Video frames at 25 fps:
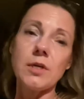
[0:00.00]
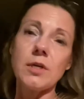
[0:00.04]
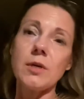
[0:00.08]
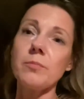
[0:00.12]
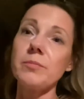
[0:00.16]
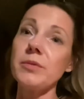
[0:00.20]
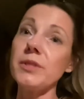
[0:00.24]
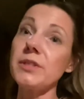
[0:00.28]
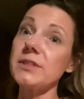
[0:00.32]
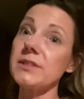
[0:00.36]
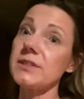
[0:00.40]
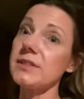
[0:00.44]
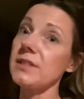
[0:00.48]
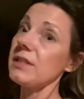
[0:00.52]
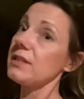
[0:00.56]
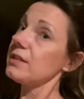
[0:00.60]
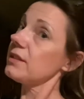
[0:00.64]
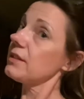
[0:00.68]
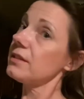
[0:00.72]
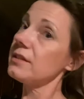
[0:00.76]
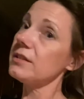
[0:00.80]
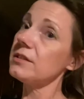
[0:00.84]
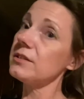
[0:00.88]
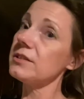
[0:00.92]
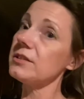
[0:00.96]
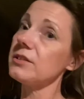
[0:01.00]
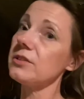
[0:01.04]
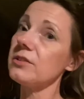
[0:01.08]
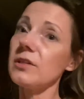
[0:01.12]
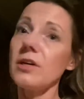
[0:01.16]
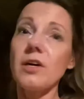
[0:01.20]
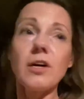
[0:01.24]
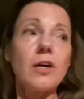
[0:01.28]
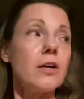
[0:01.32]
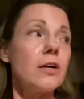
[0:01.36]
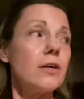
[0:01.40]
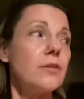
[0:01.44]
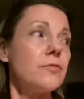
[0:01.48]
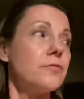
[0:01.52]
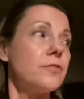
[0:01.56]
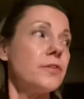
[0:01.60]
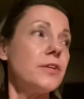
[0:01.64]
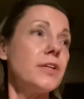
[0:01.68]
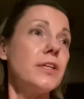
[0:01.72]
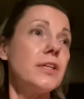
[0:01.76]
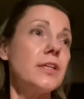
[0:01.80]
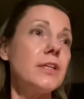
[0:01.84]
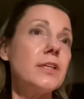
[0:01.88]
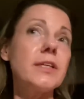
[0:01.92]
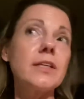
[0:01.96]
been settling into the
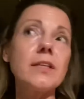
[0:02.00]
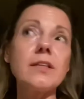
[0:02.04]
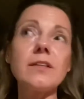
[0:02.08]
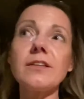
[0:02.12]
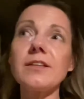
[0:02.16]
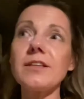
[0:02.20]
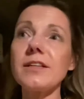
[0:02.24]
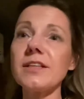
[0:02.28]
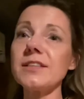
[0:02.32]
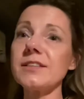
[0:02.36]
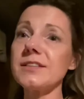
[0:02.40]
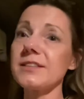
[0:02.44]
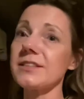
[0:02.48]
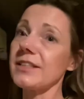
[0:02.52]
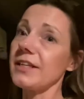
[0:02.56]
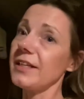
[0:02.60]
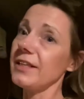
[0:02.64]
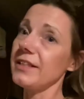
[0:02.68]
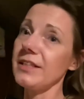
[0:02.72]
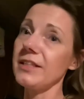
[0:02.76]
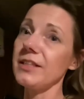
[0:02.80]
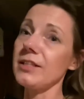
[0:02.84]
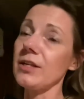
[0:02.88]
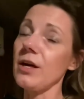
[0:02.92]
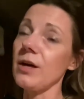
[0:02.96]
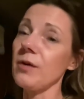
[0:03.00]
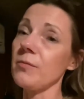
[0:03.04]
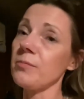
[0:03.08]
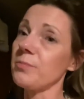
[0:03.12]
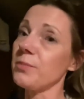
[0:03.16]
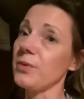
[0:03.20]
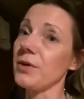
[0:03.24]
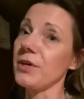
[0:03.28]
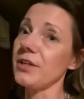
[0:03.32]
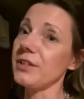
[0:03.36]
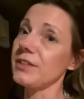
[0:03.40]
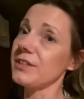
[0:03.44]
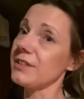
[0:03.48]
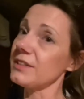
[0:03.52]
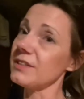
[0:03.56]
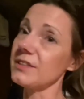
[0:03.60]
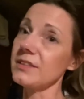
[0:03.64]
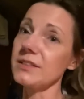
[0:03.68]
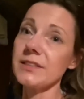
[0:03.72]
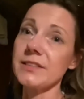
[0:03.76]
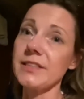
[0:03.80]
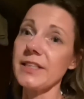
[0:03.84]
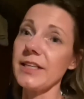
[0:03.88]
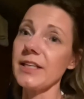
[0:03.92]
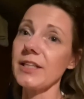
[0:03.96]
RV, getting things tidied up, but it
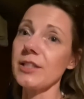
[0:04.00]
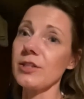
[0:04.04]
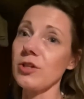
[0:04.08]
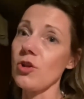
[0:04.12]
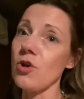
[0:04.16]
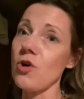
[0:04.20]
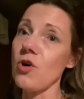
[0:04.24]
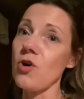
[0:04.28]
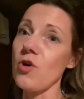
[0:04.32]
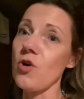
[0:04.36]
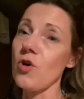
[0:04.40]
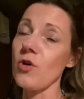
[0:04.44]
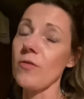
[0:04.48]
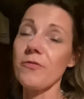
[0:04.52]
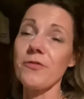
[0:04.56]
doesn't take long